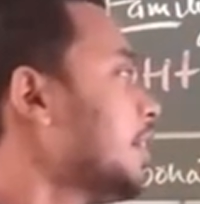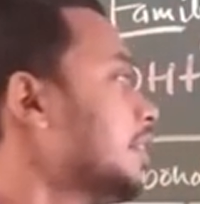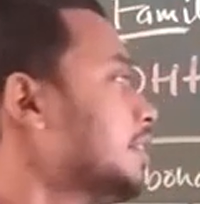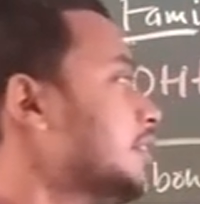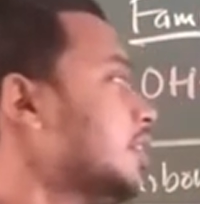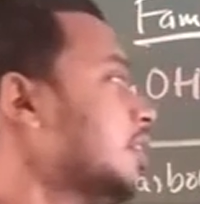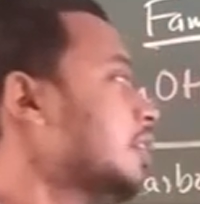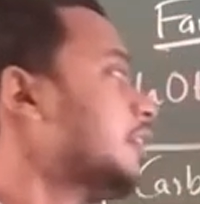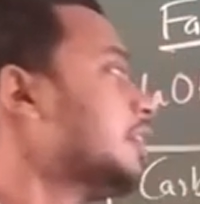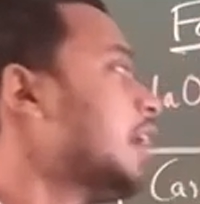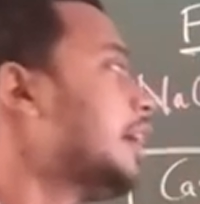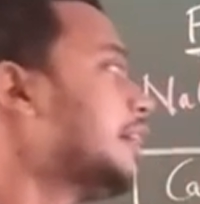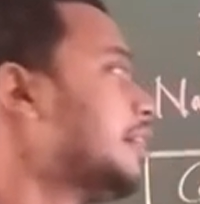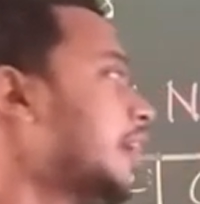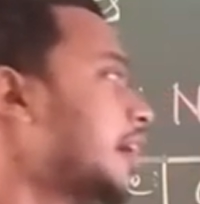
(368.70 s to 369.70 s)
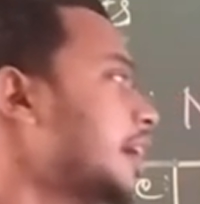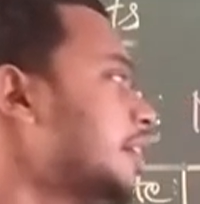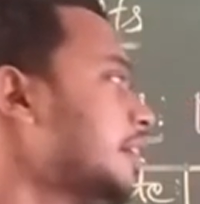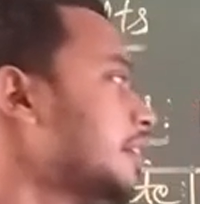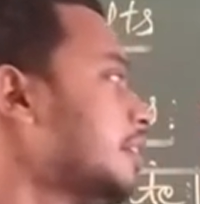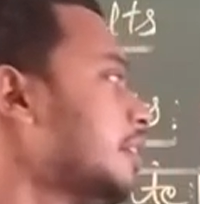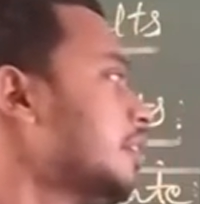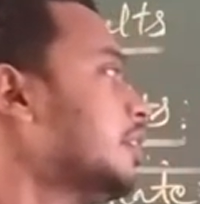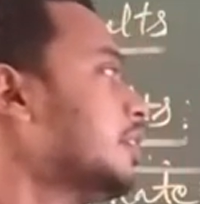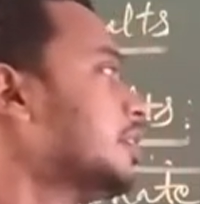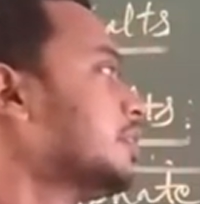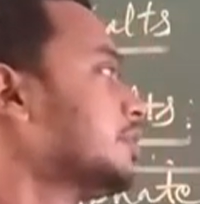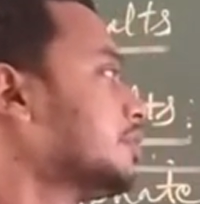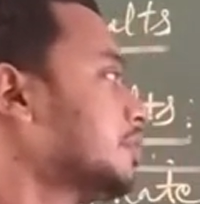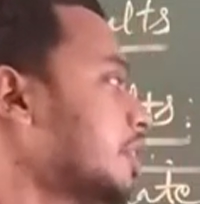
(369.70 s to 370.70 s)
in the
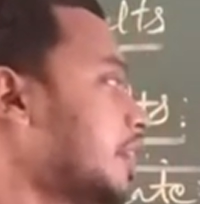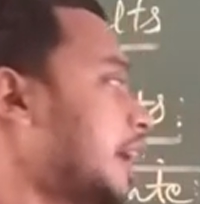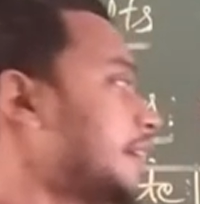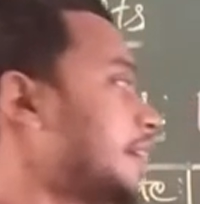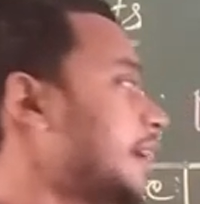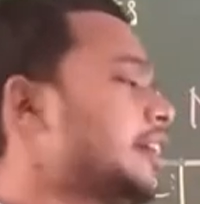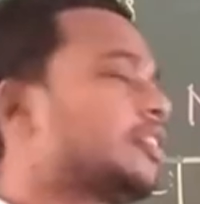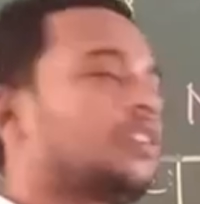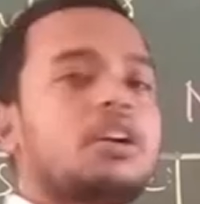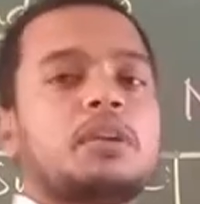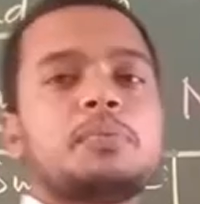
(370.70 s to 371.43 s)
nitrate column